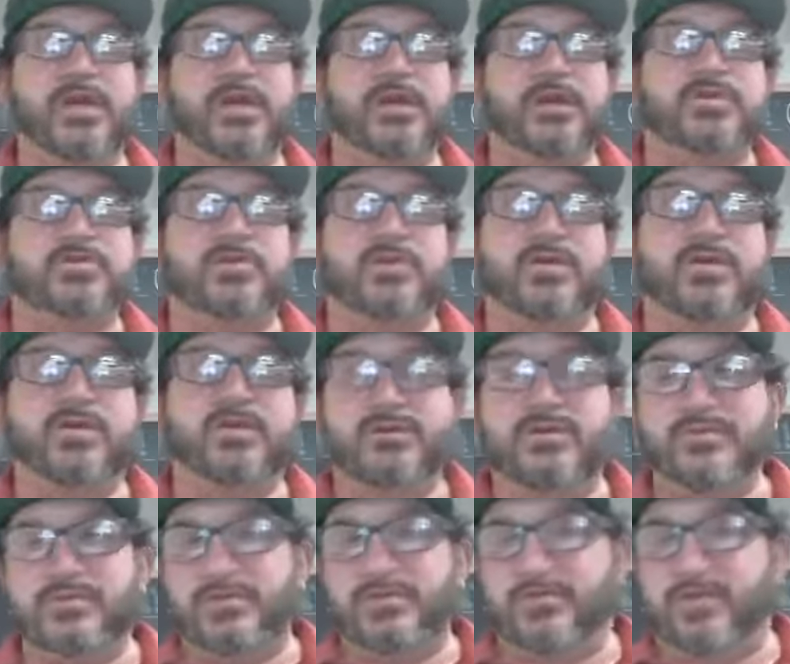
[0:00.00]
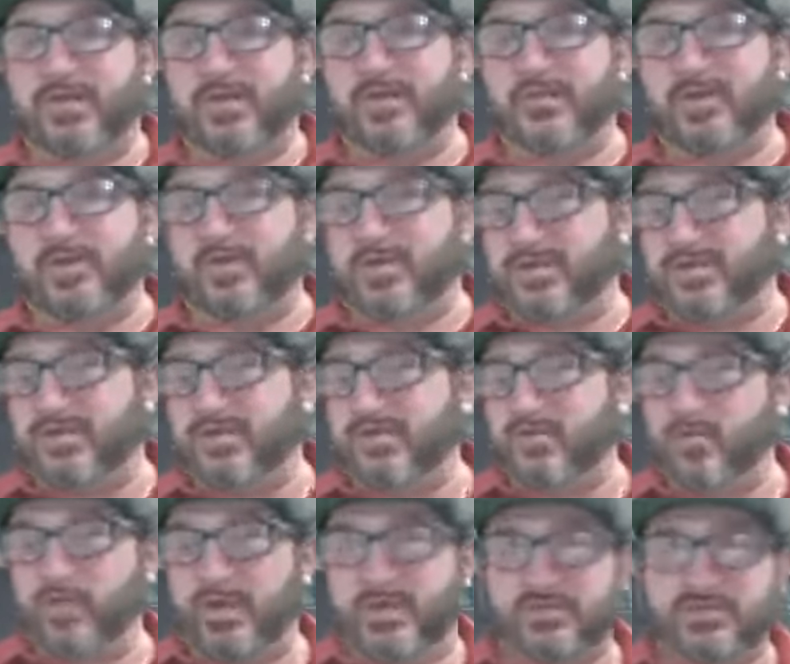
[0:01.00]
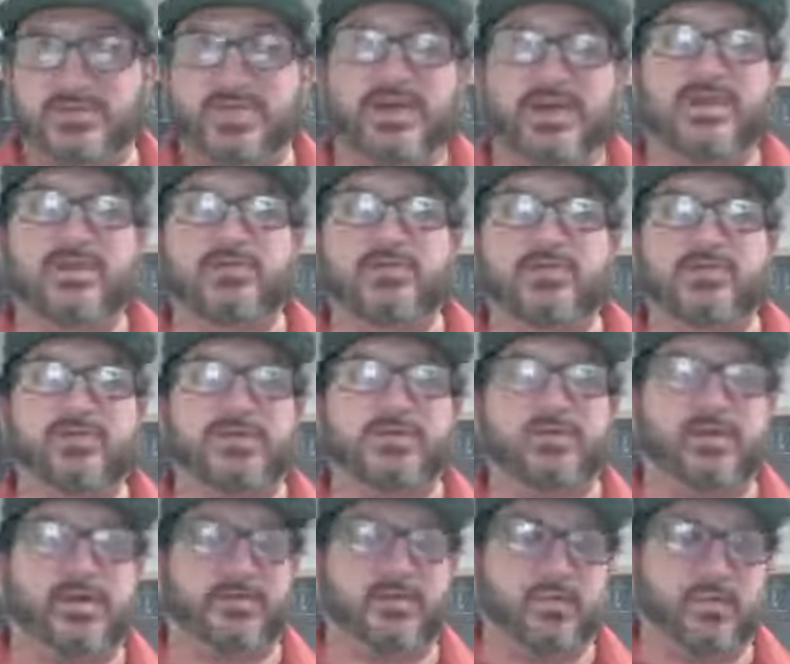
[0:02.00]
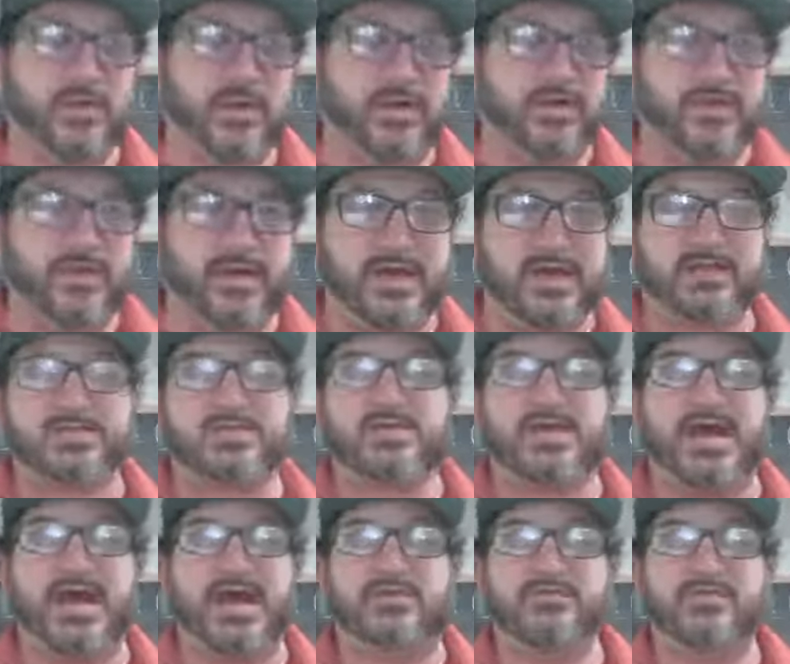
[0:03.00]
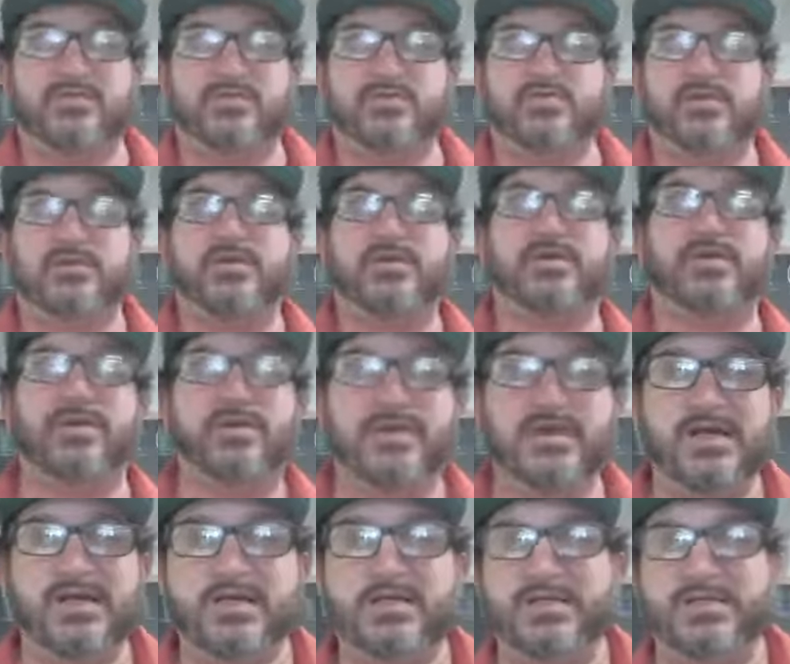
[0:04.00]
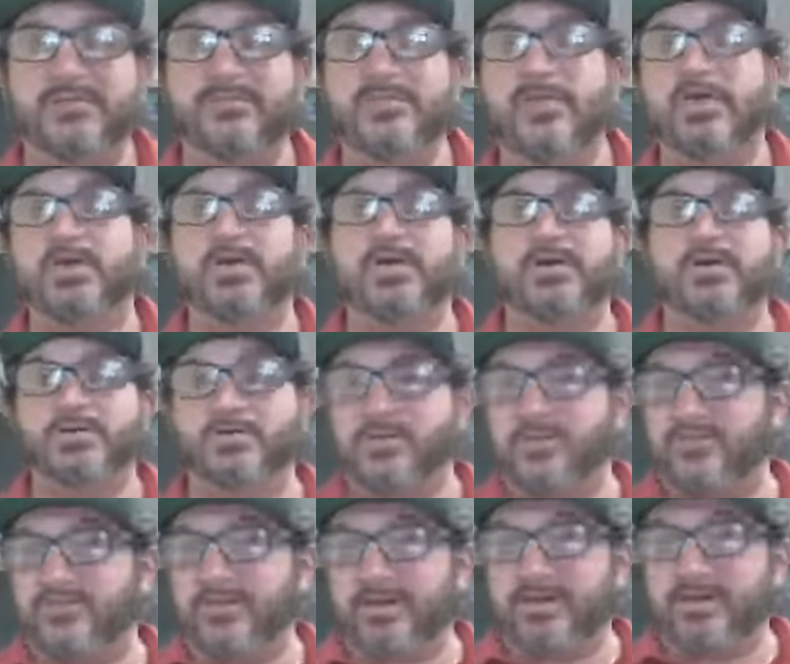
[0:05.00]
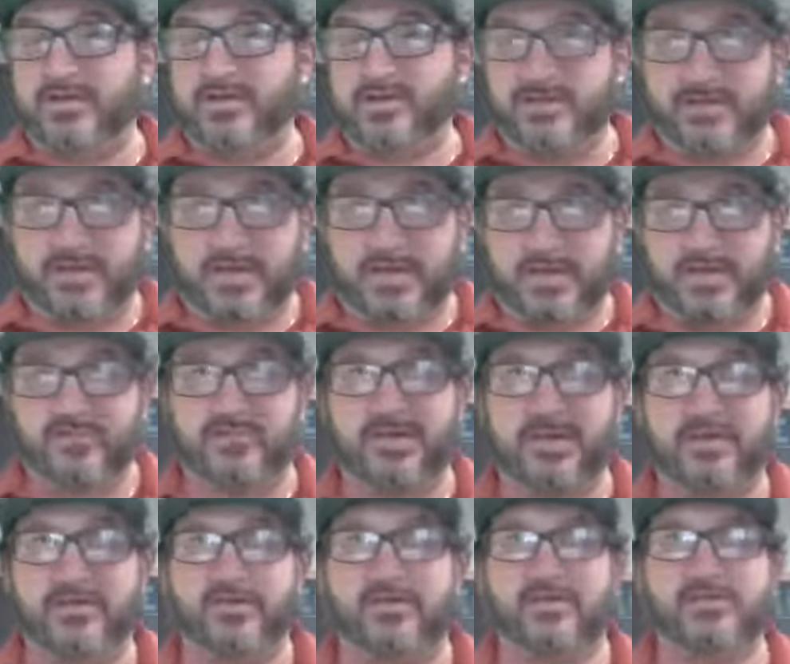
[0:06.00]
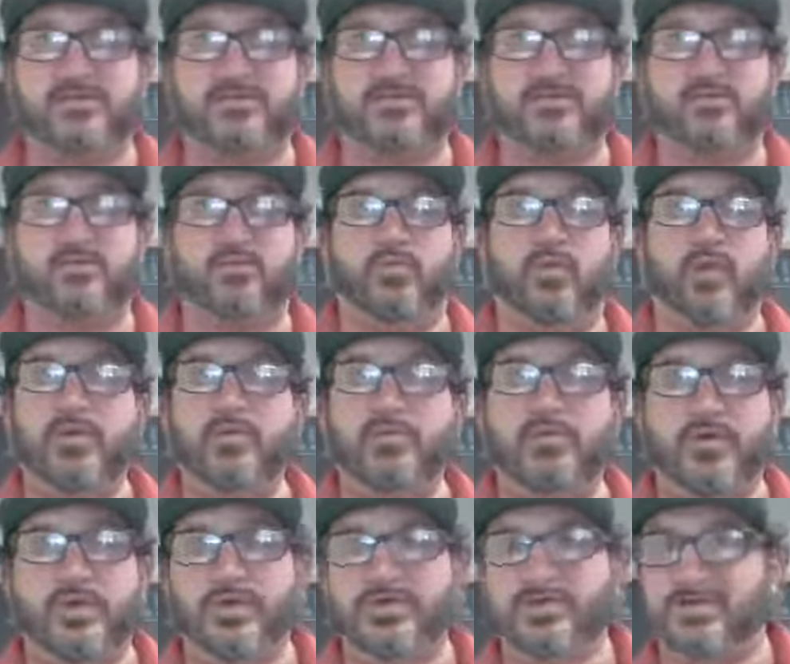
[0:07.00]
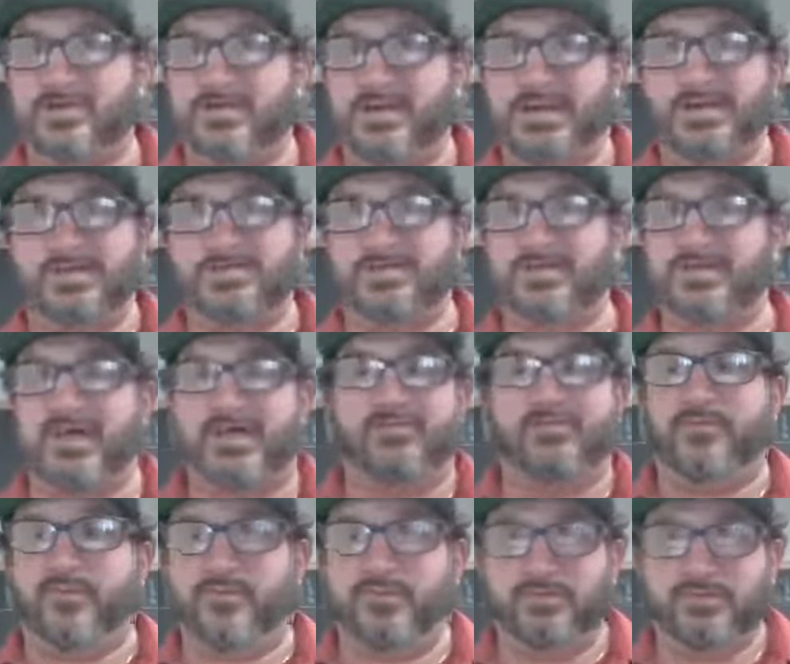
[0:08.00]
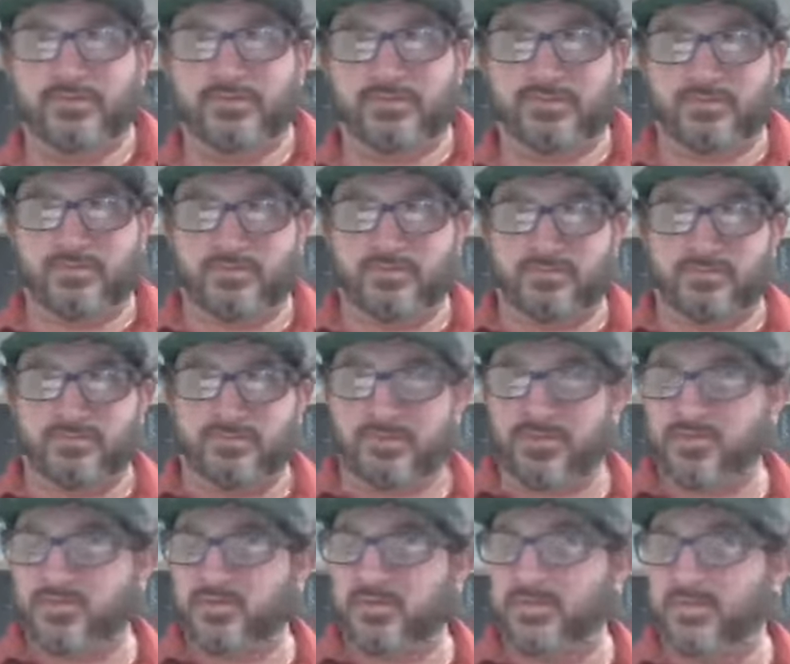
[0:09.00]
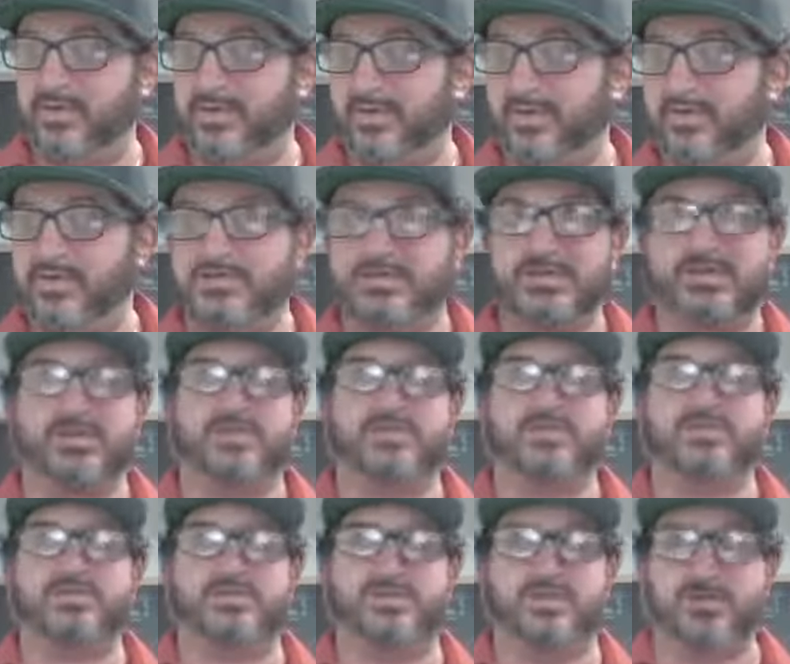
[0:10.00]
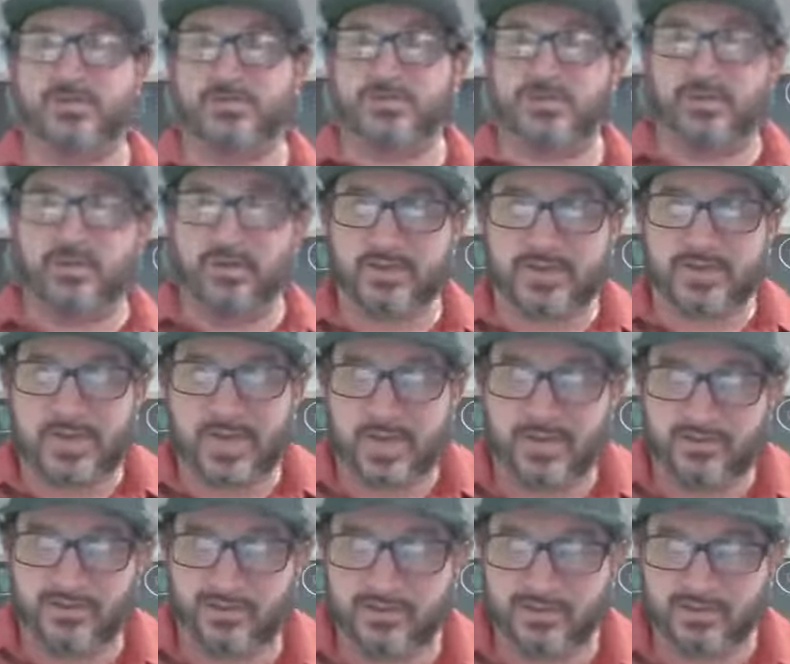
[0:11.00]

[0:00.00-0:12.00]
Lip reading: So what I did is I finally went to their website and looked up where they actually have it distributed in Connecticut. So I found it, and I found this one person down in Stamford who's distributing this, and this is pretty much all he carries.